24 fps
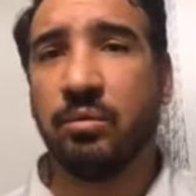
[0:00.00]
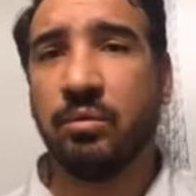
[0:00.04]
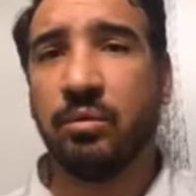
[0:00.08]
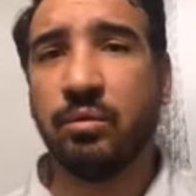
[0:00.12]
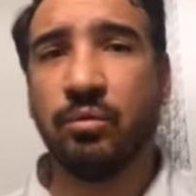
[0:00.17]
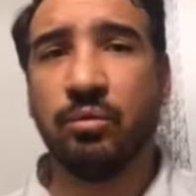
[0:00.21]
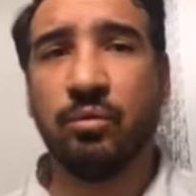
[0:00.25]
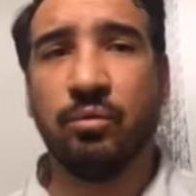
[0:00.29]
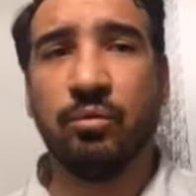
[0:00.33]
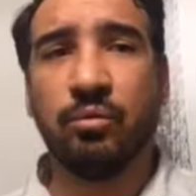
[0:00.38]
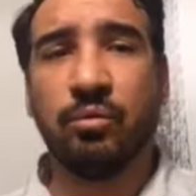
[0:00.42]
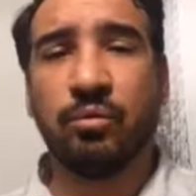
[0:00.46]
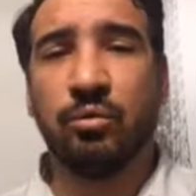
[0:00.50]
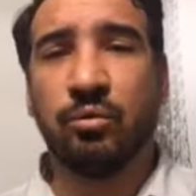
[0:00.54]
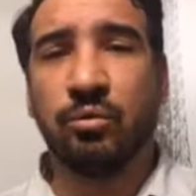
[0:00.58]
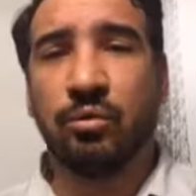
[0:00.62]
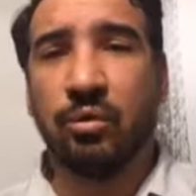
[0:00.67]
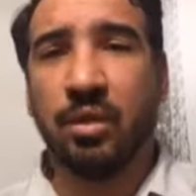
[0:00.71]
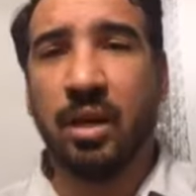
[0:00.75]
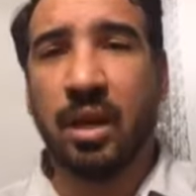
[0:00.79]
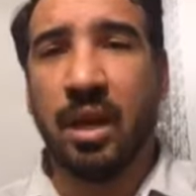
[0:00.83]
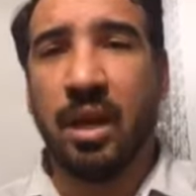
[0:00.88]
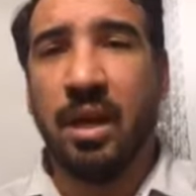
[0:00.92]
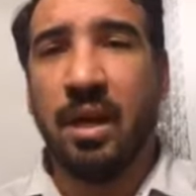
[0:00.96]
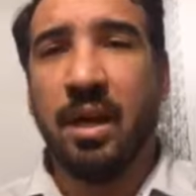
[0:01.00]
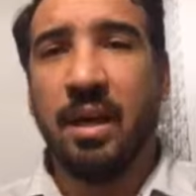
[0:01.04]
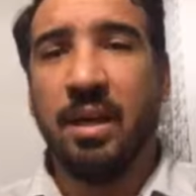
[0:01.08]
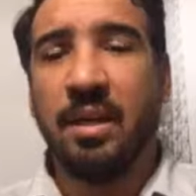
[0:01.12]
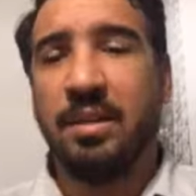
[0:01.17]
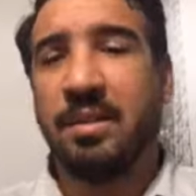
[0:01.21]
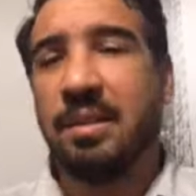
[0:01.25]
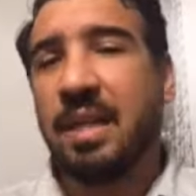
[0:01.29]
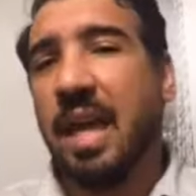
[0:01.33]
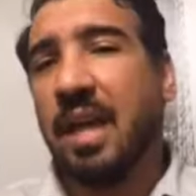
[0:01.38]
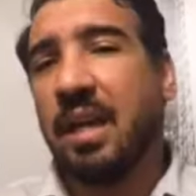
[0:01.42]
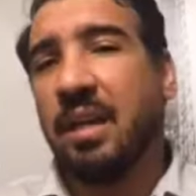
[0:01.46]
Can
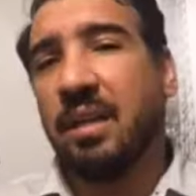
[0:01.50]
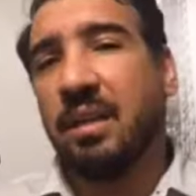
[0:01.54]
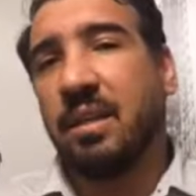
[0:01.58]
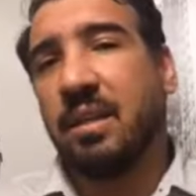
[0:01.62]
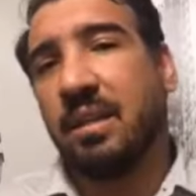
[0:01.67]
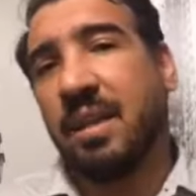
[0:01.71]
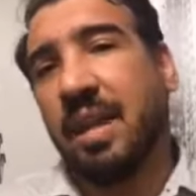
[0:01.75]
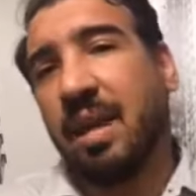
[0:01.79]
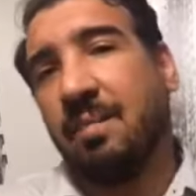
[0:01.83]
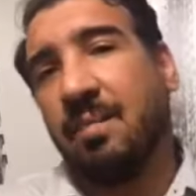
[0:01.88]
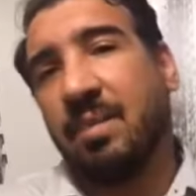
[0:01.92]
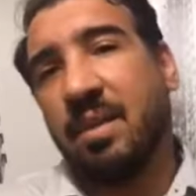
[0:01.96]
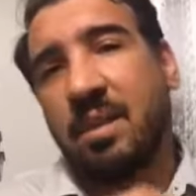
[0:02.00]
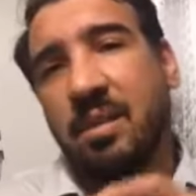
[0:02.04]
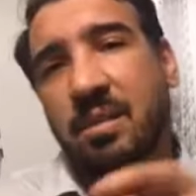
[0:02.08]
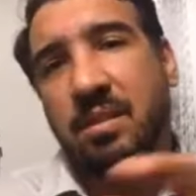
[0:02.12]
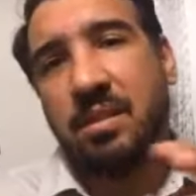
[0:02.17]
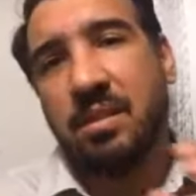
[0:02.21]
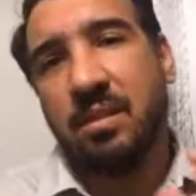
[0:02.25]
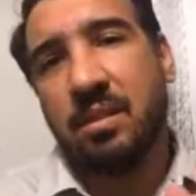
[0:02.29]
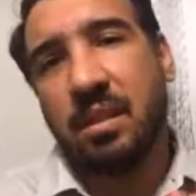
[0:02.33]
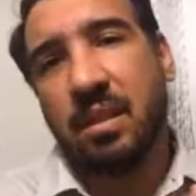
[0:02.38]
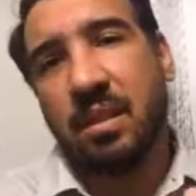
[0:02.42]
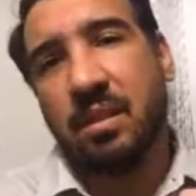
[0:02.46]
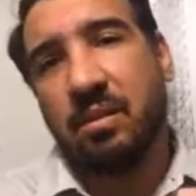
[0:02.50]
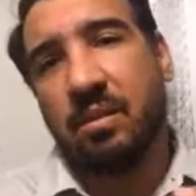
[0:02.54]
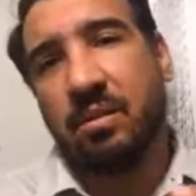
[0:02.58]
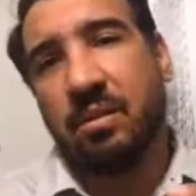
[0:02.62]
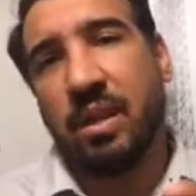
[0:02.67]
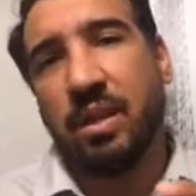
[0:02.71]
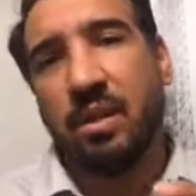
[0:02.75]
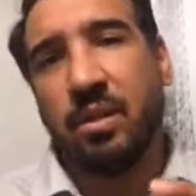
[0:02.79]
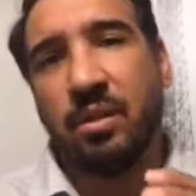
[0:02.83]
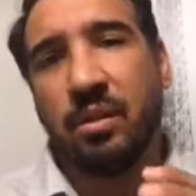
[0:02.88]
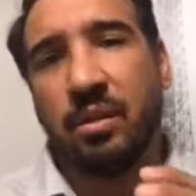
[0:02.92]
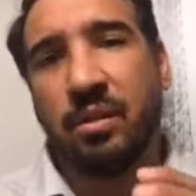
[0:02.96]
that be a skill
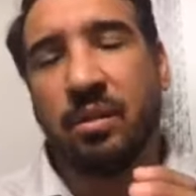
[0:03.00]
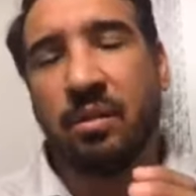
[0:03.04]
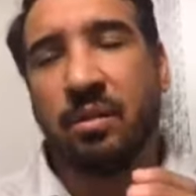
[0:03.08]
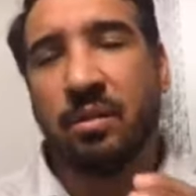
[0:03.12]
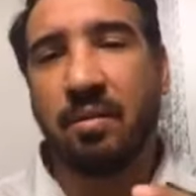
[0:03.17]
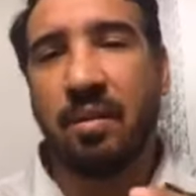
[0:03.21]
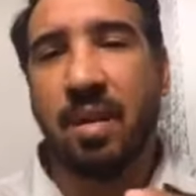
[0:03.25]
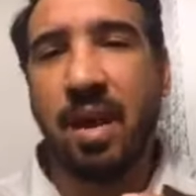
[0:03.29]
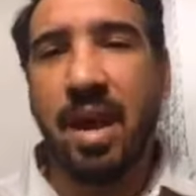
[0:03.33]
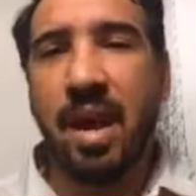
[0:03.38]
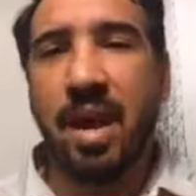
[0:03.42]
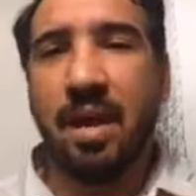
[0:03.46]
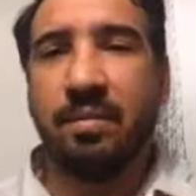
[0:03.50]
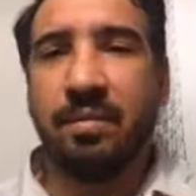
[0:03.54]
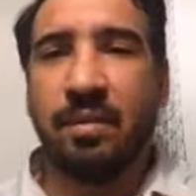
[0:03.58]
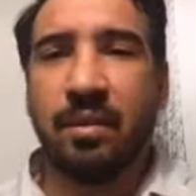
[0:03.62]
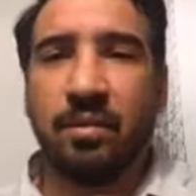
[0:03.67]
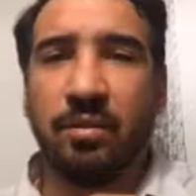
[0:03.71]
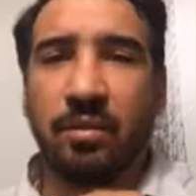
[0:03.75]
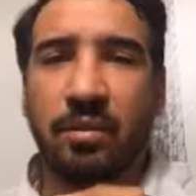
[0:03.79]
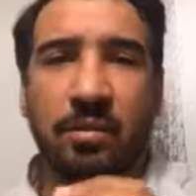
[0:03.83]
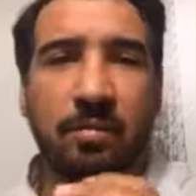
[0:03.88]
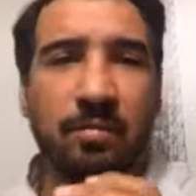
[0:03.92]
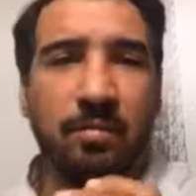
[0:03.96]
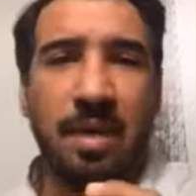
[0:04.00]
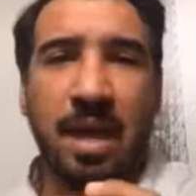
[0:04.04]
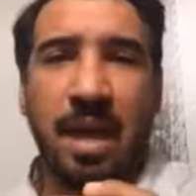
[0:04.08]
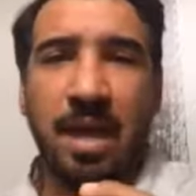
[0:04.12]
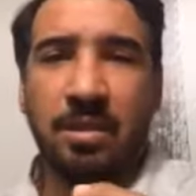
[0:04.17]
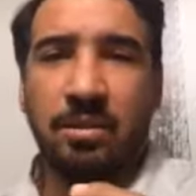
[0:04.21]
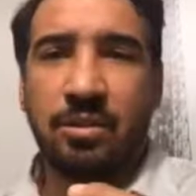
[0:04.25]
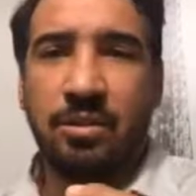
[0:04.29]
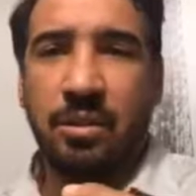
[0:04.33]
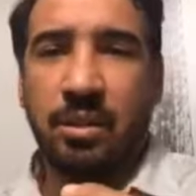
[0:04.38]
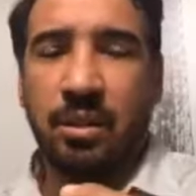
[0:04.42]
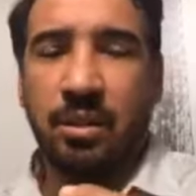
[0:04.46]
that you can craft and you can
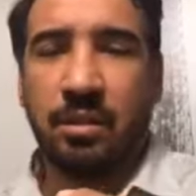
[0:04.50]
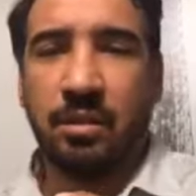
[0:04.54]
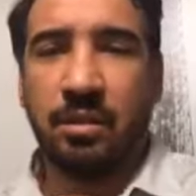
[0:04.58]
master?